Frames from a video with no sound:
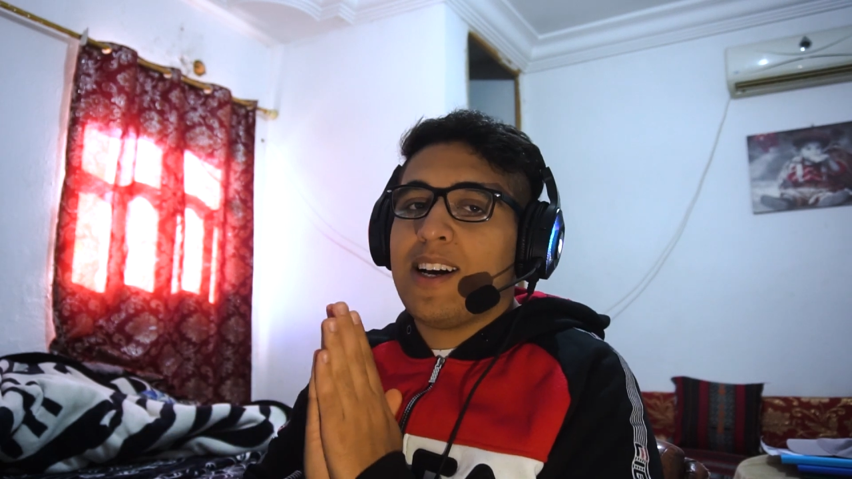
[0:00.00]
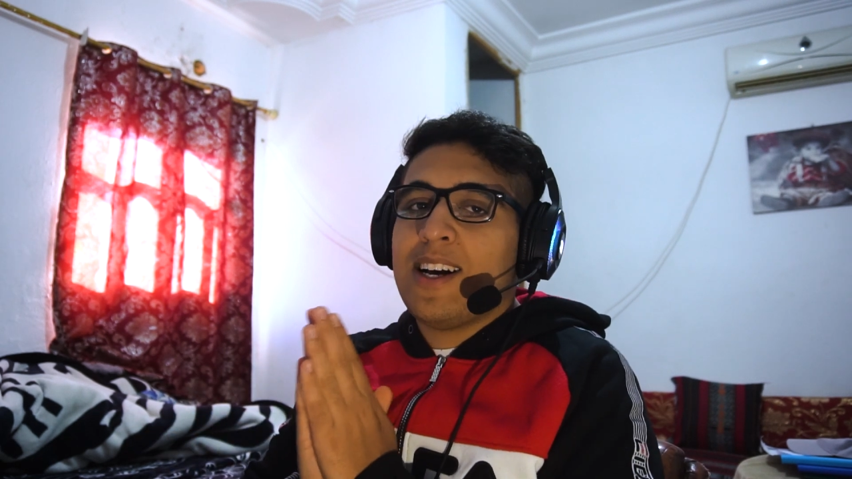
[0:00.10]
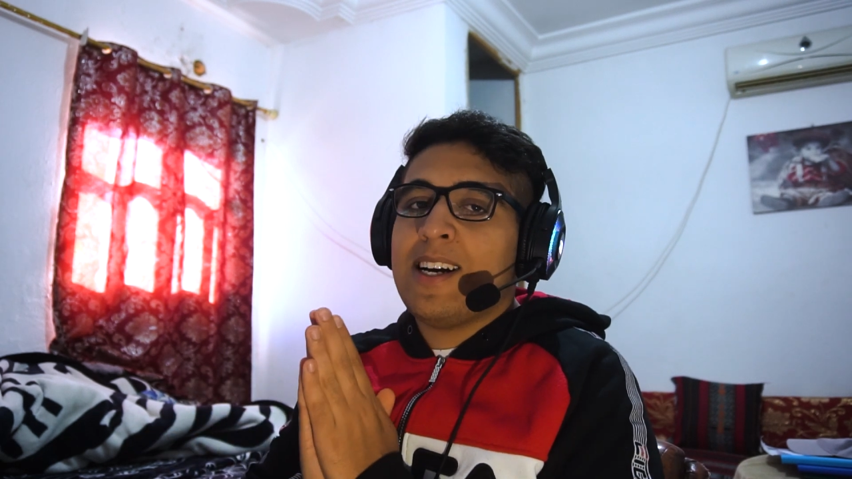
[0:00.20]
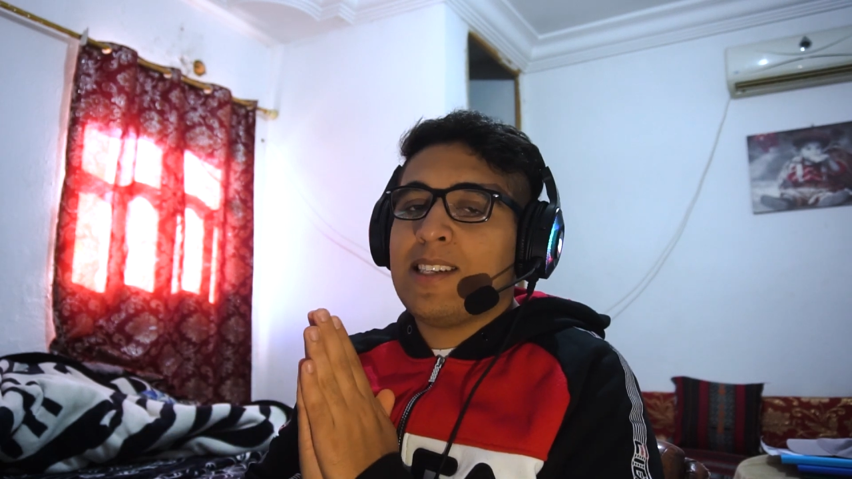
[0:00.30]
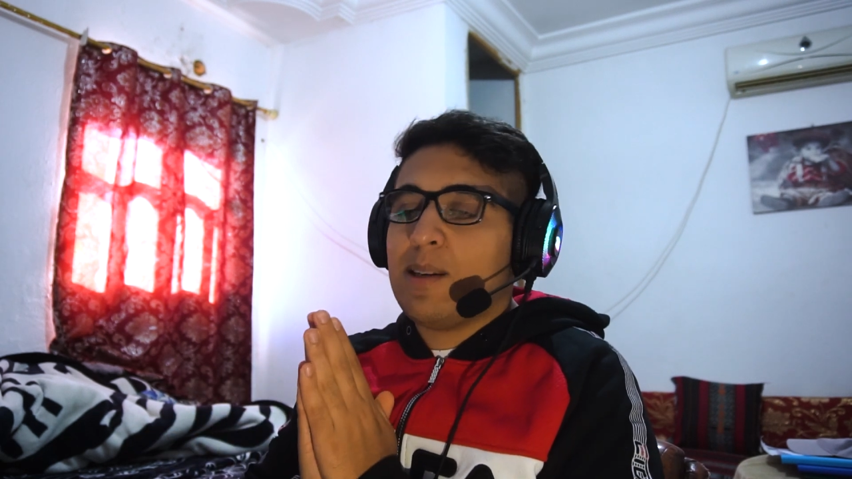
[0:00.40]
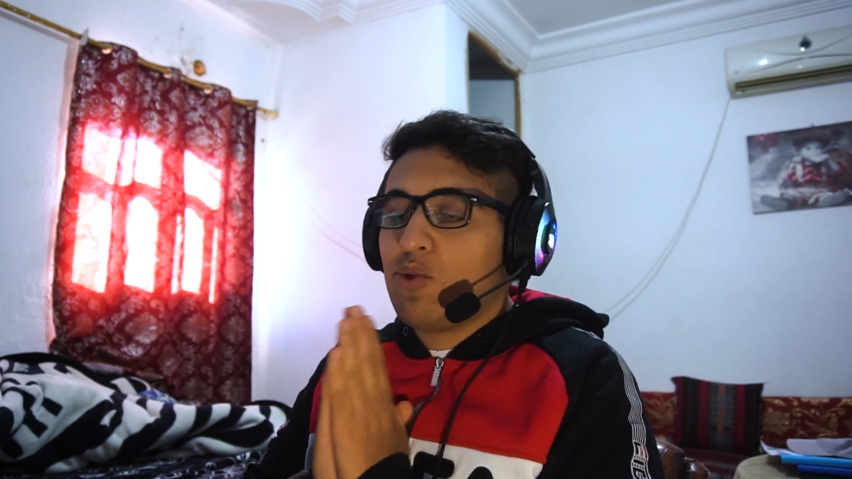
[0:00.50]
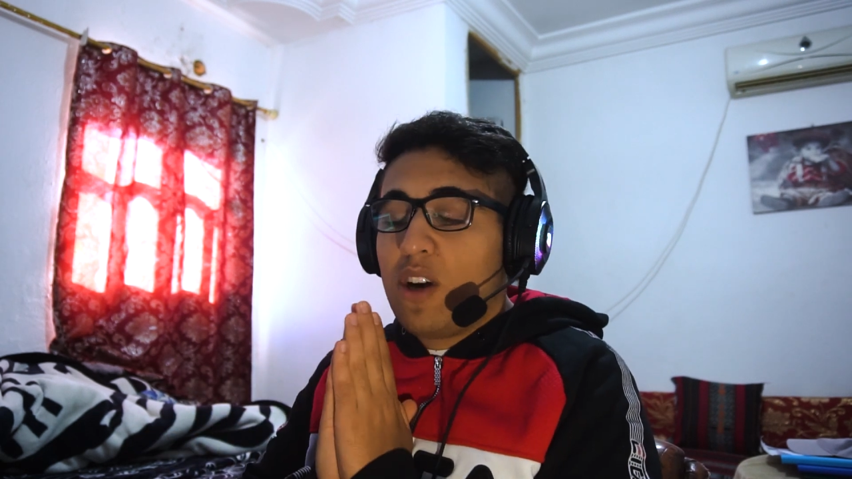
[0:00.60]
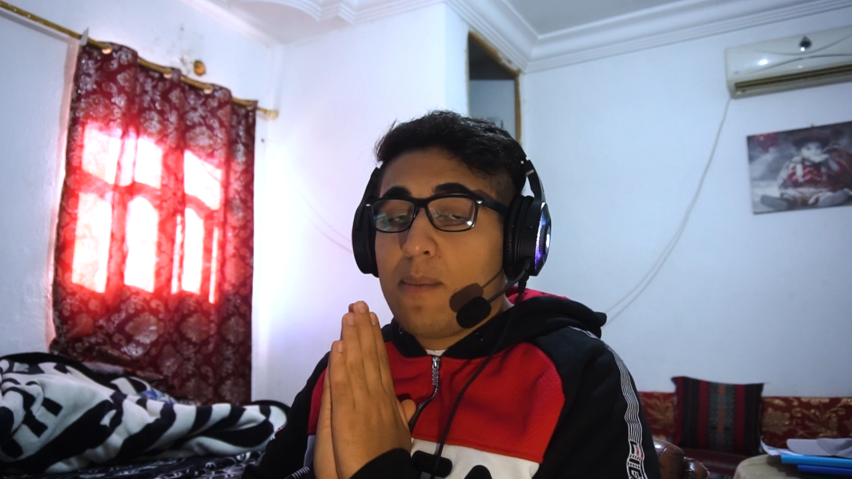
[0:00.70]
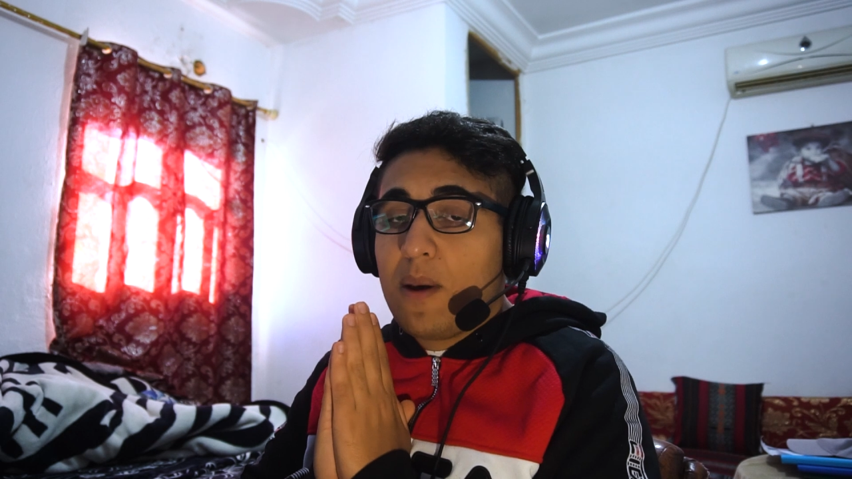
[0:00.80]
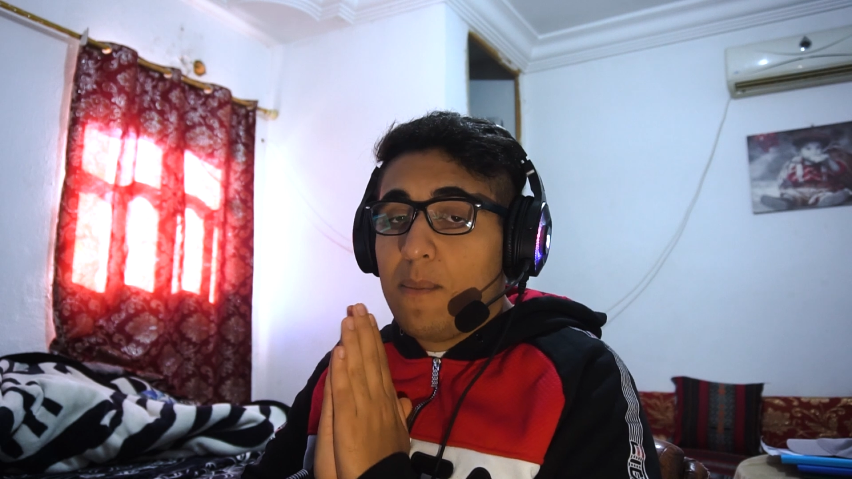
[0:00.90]
guys. I'm
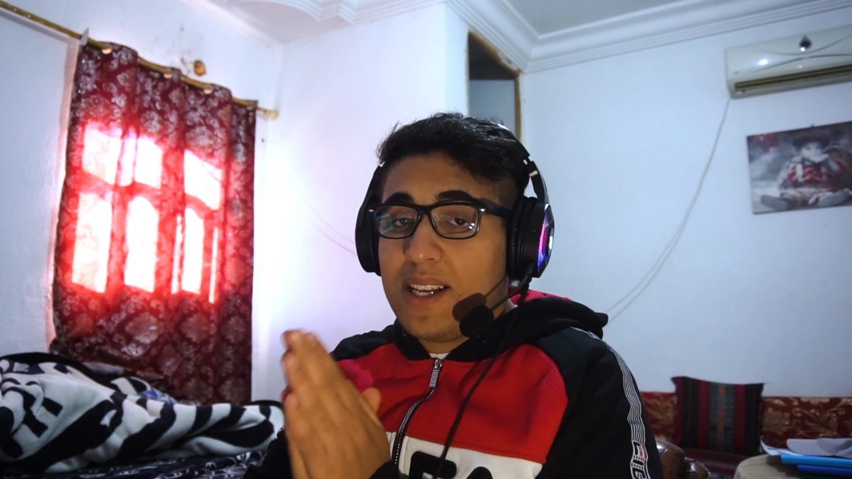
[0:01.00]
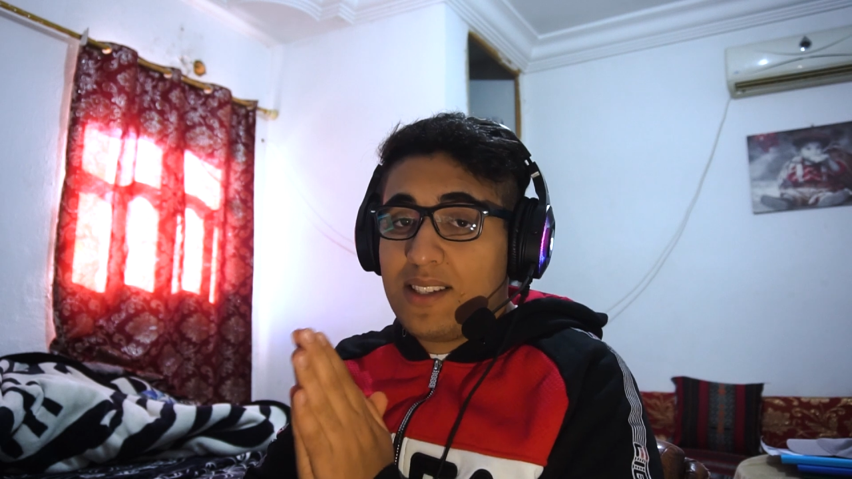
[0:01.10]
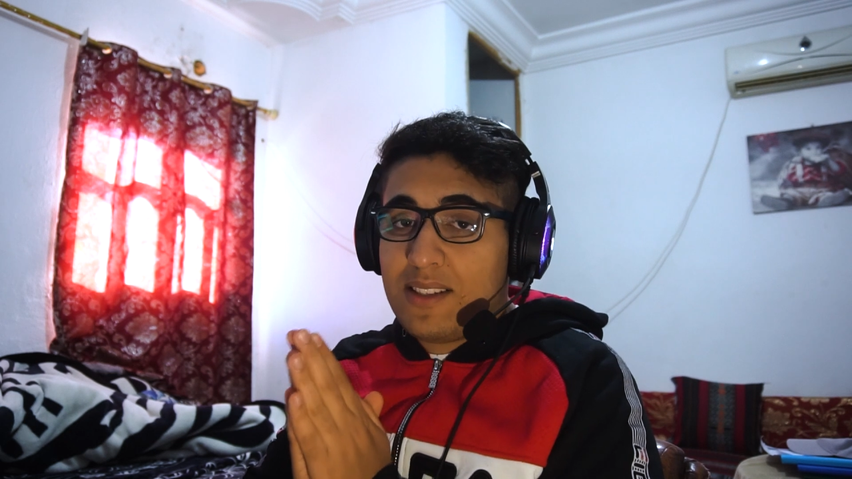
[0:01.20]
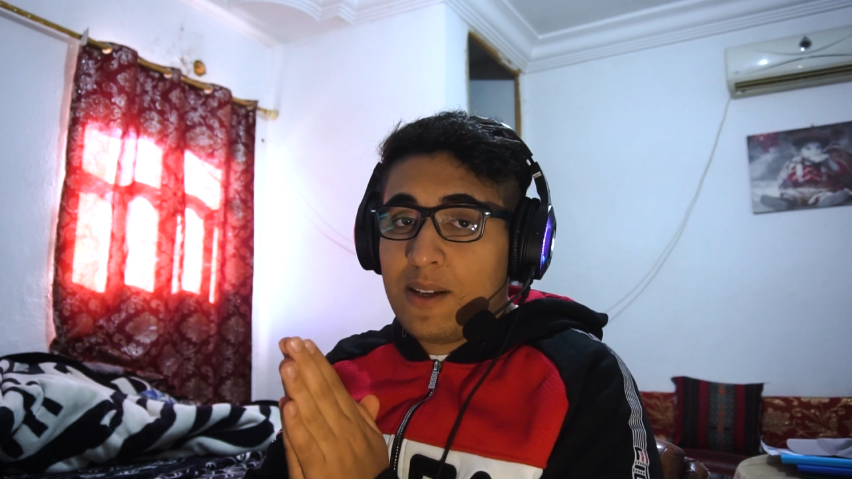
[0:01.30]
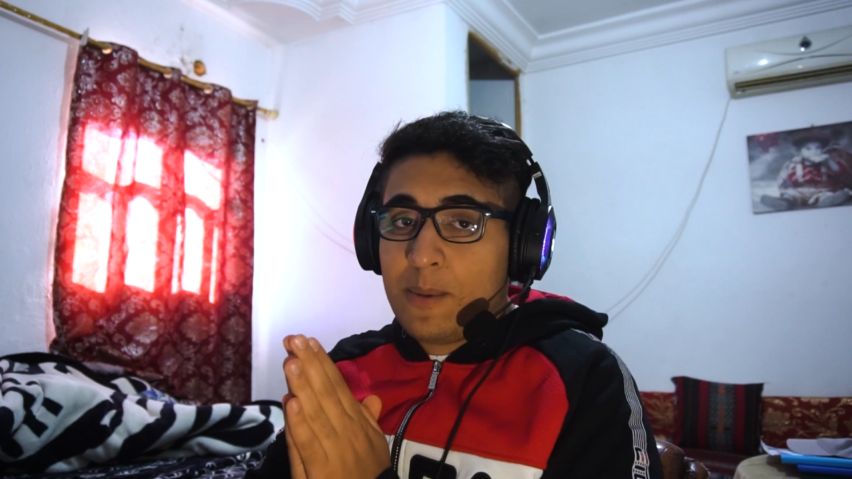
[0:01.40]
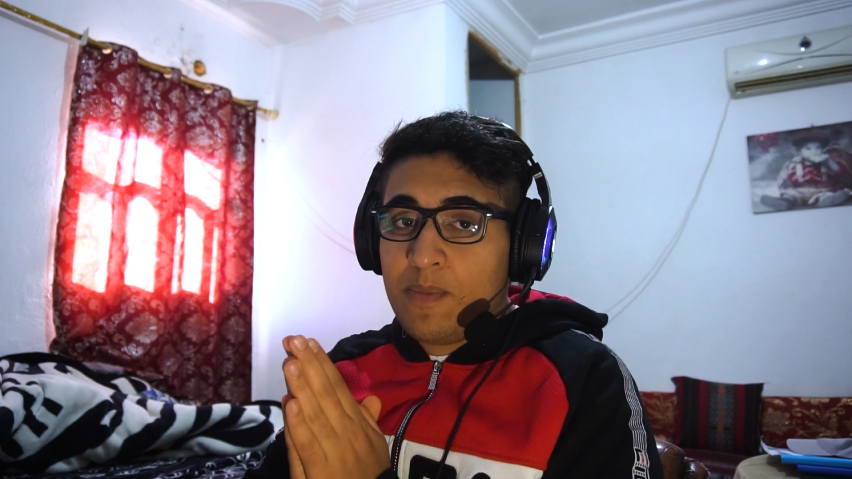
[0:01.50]
trying my best.